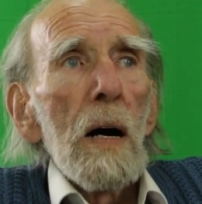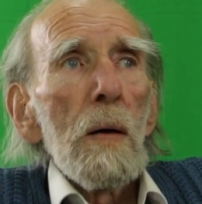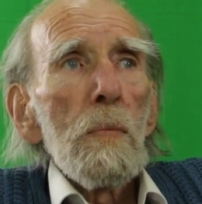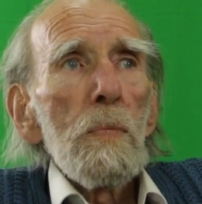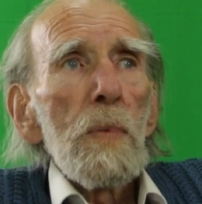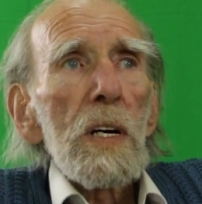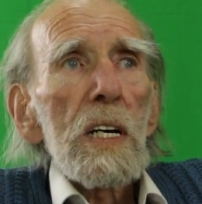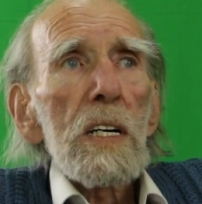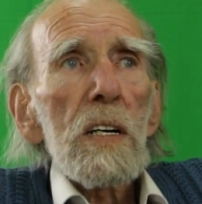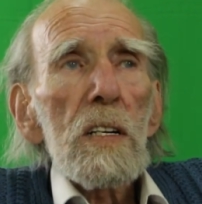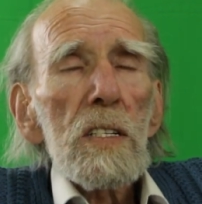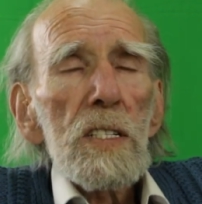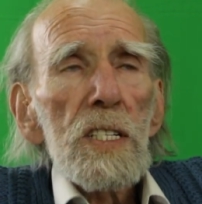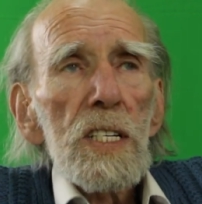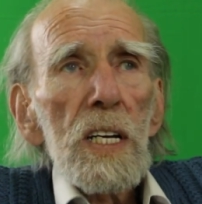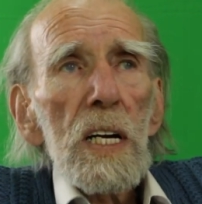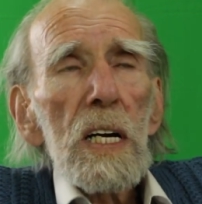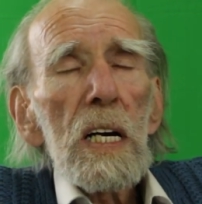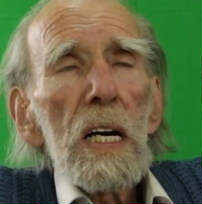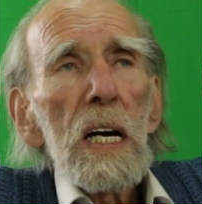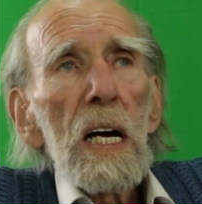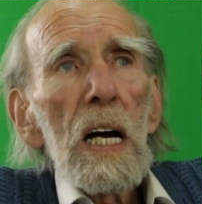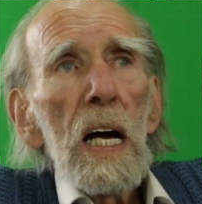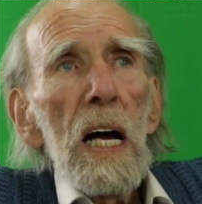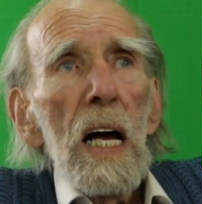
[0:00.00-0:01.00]
because
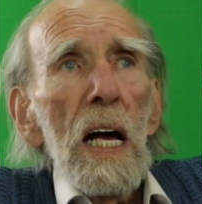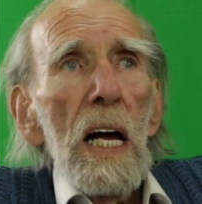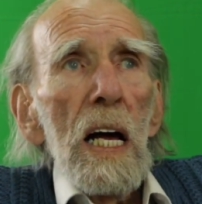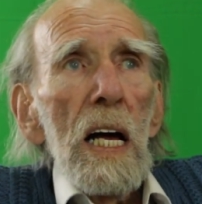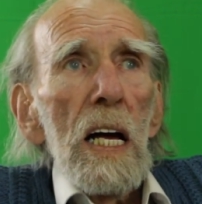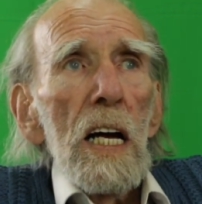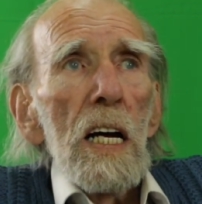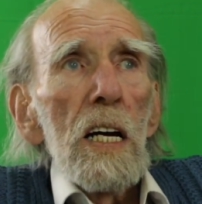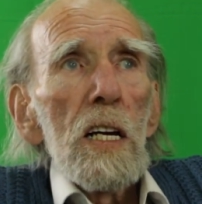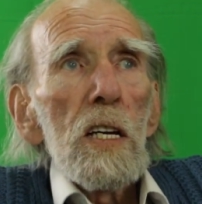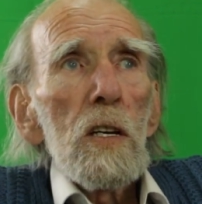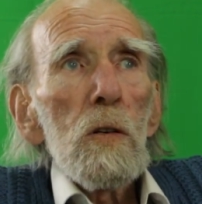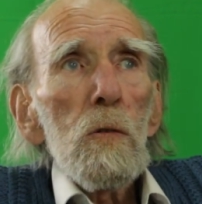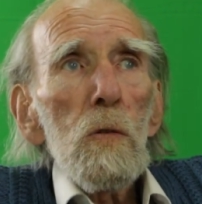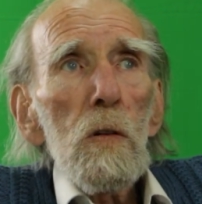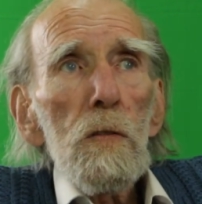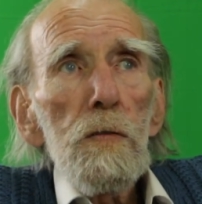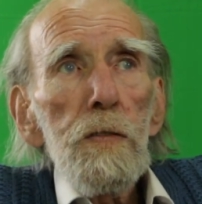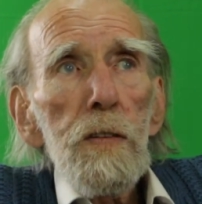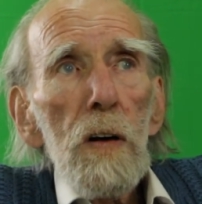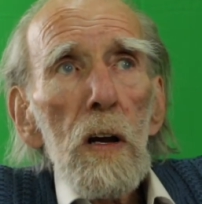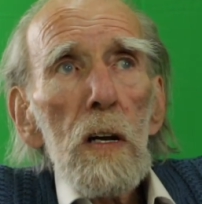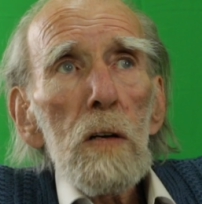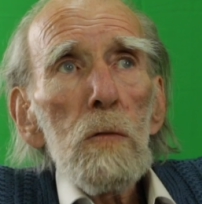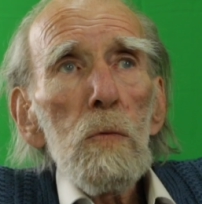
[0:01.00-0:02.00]
you will
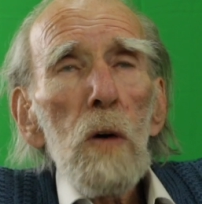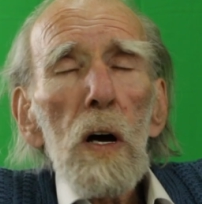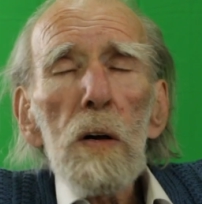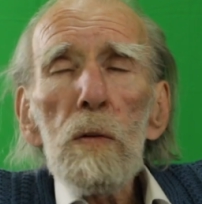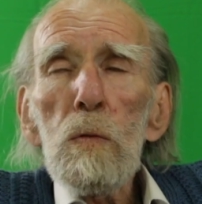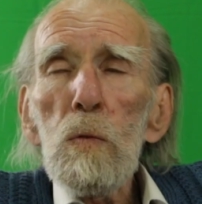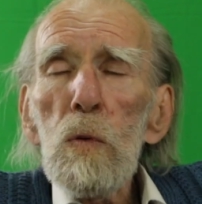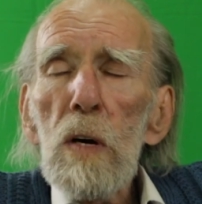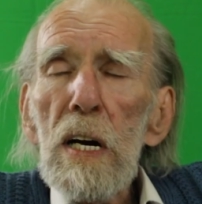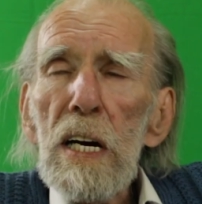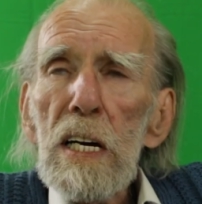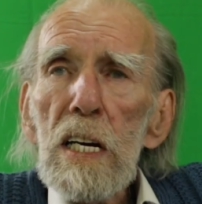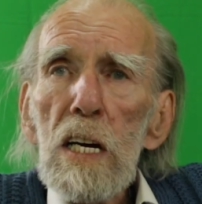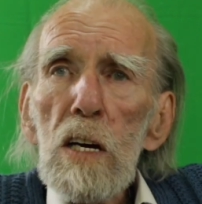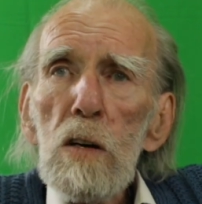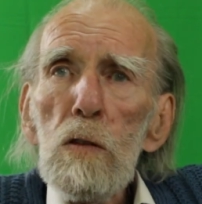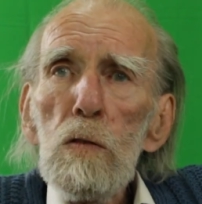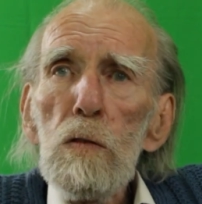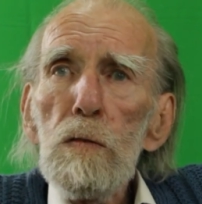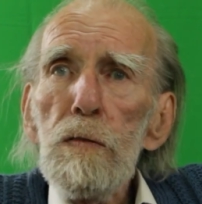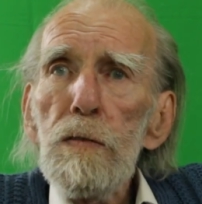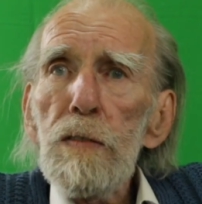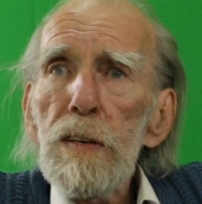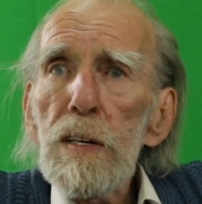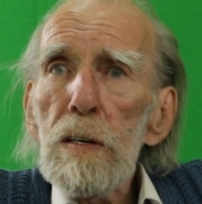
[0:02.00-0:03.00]
follow one where
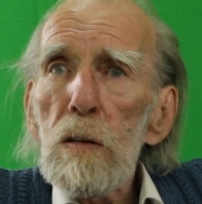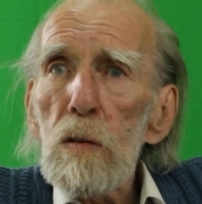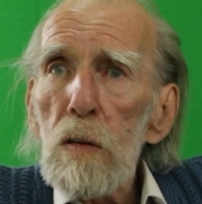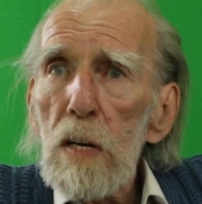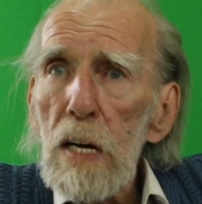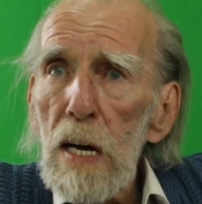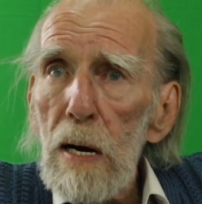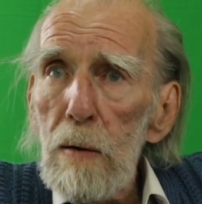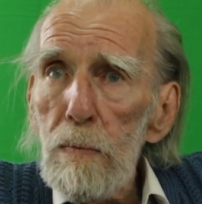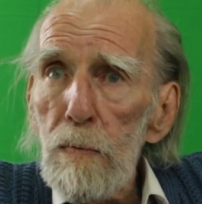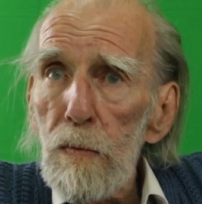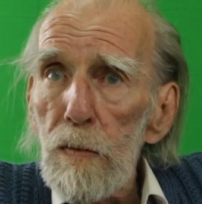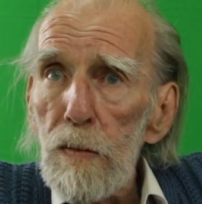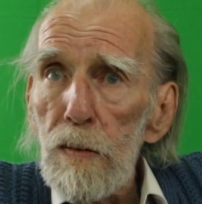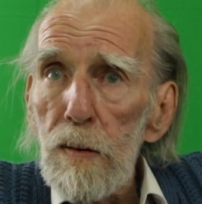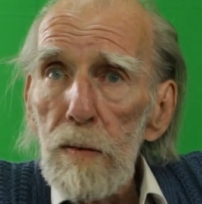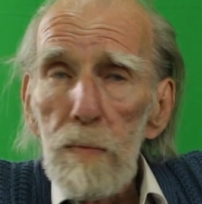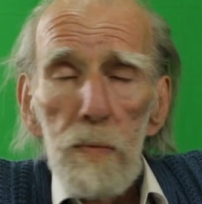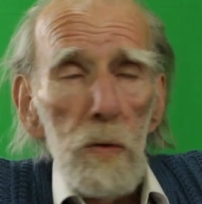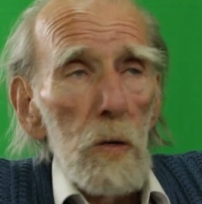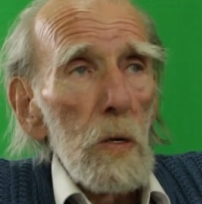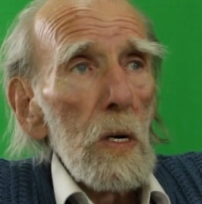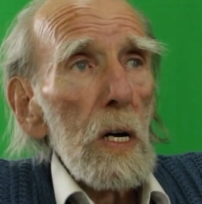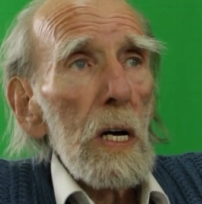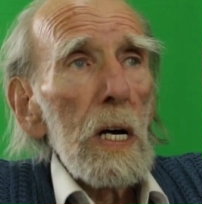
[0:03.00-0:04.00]
you feel
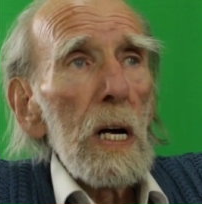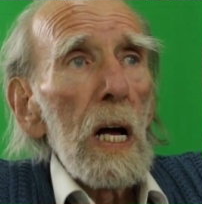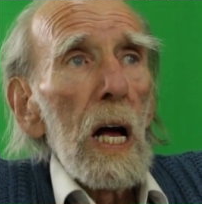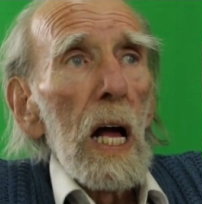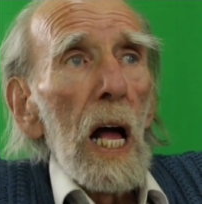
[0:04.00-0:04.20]
comfortable,